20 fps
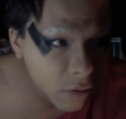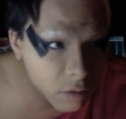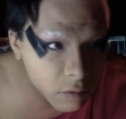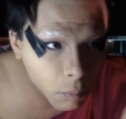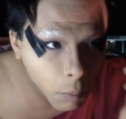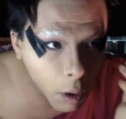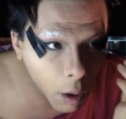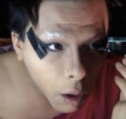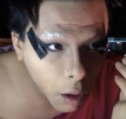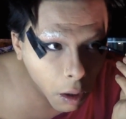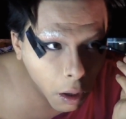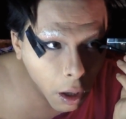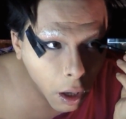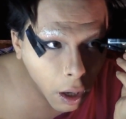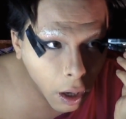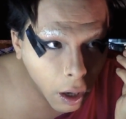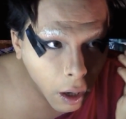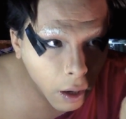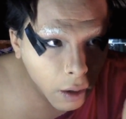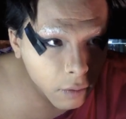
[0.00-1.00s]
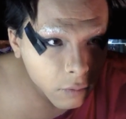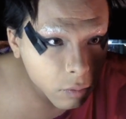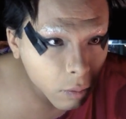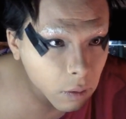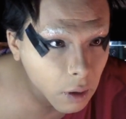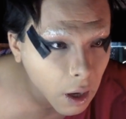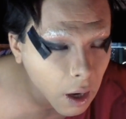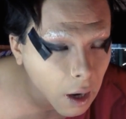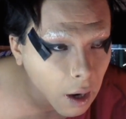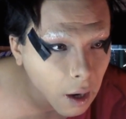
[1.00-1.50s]
Small with
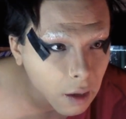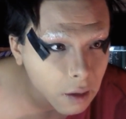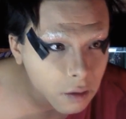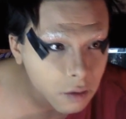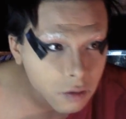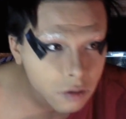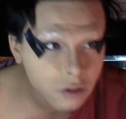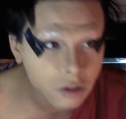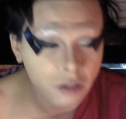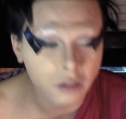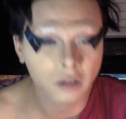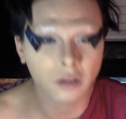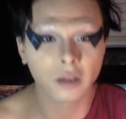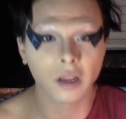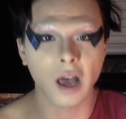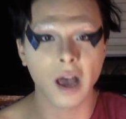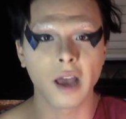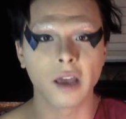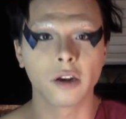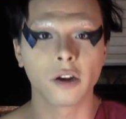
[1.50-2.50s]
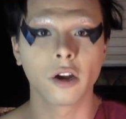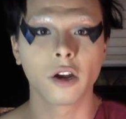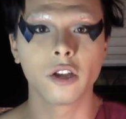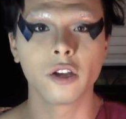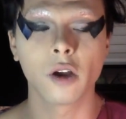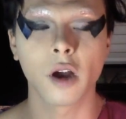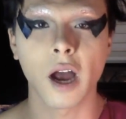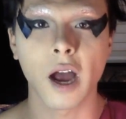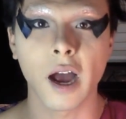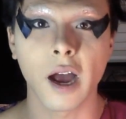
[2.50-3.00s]
eyeliner,
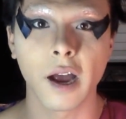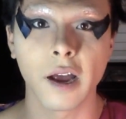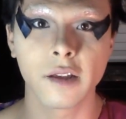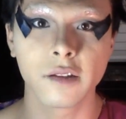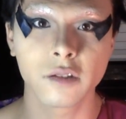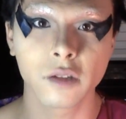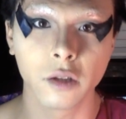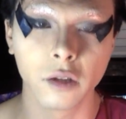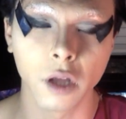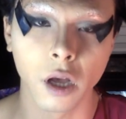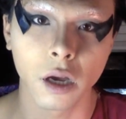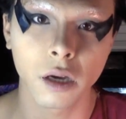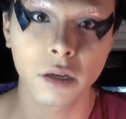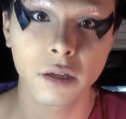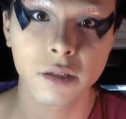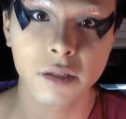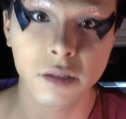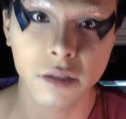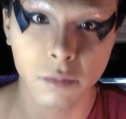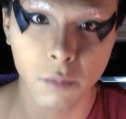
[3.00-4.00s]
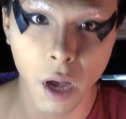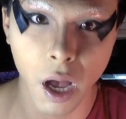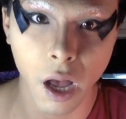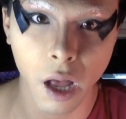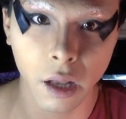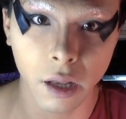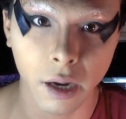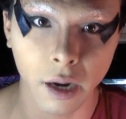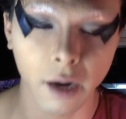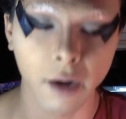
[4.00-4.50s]
your eyes look
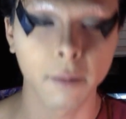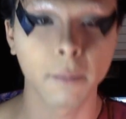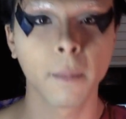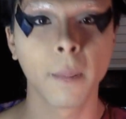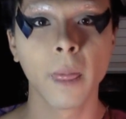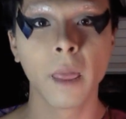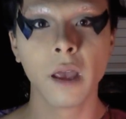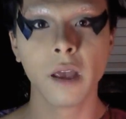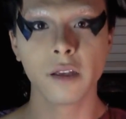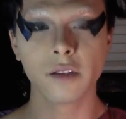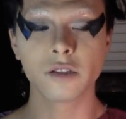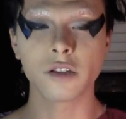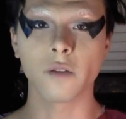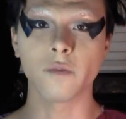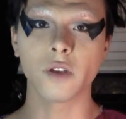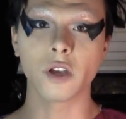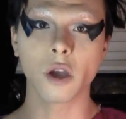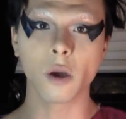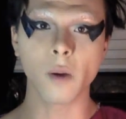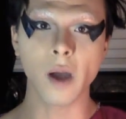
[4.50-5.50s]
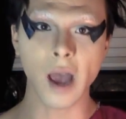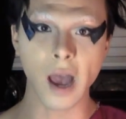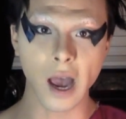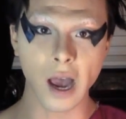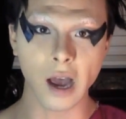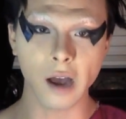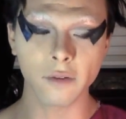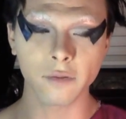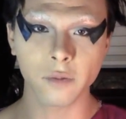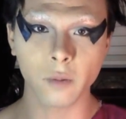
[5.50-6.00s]
smaller. So if you go
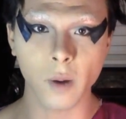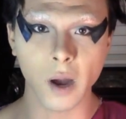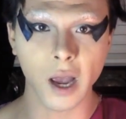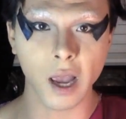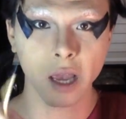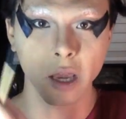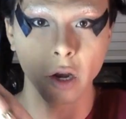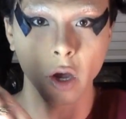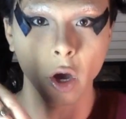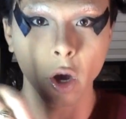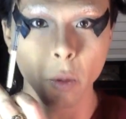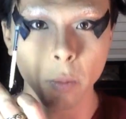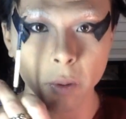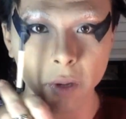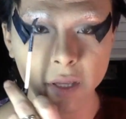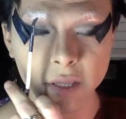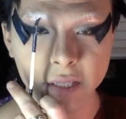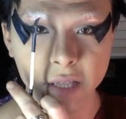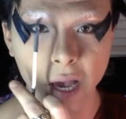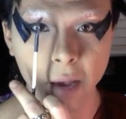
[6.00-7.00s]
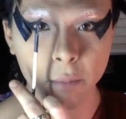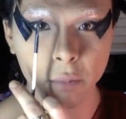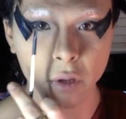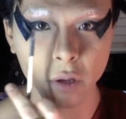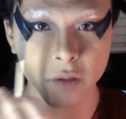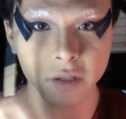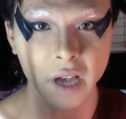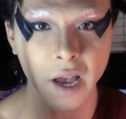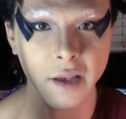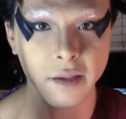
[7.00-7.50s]
halfway, it opens up
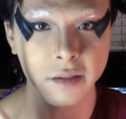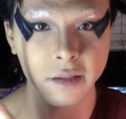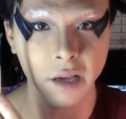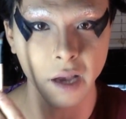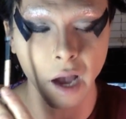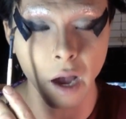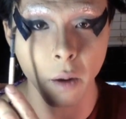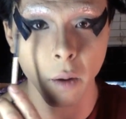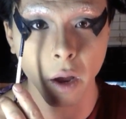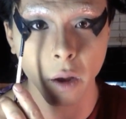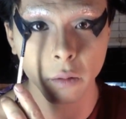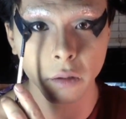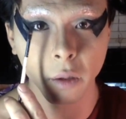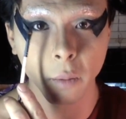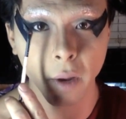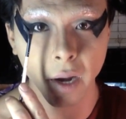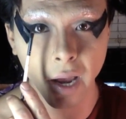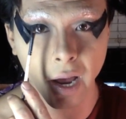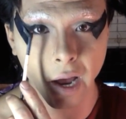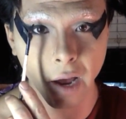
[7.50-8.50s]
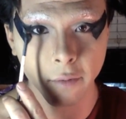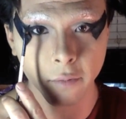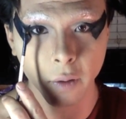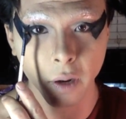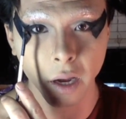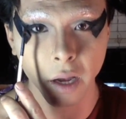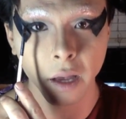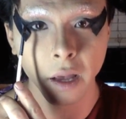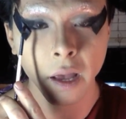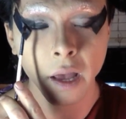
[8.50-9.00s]
those eyes. See how I only went
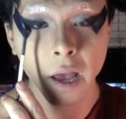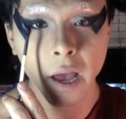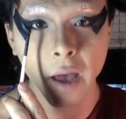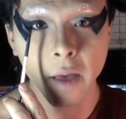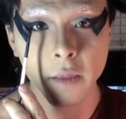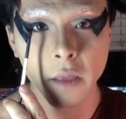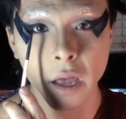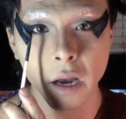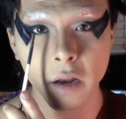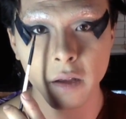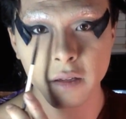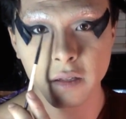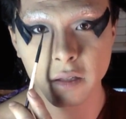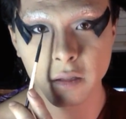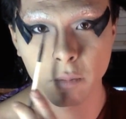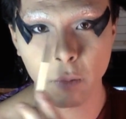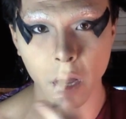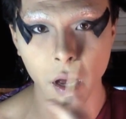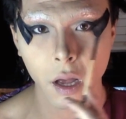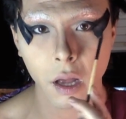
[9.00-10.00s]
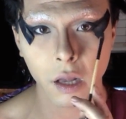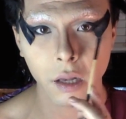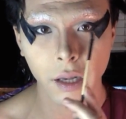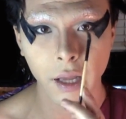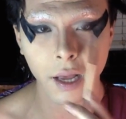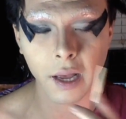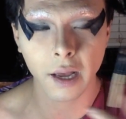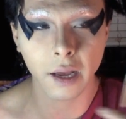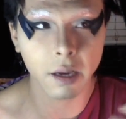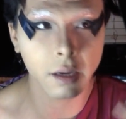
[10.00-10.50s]
halfway? And then a small
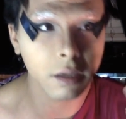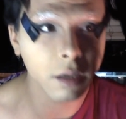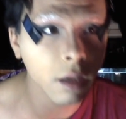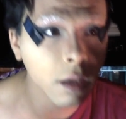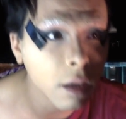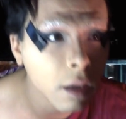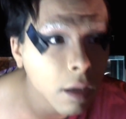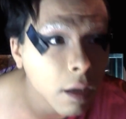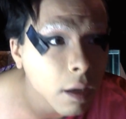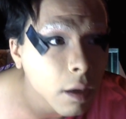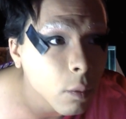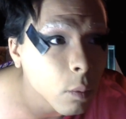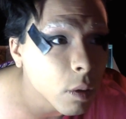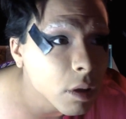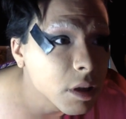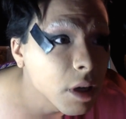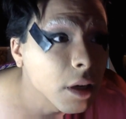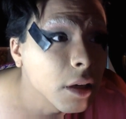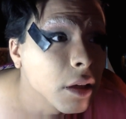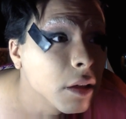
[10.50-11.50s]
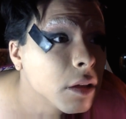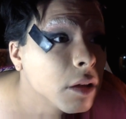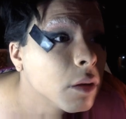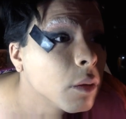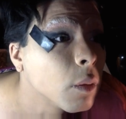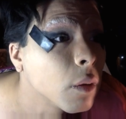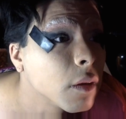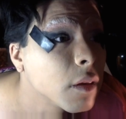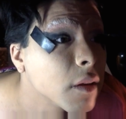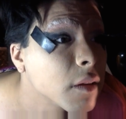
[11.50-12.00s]
line, which I need to
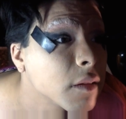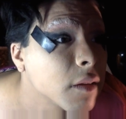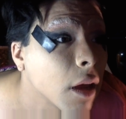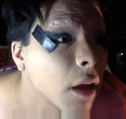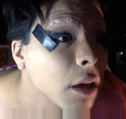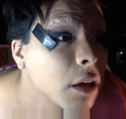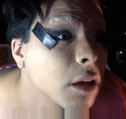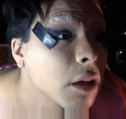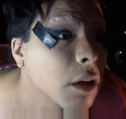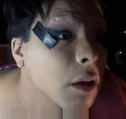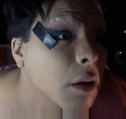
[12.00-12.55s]
do on the side.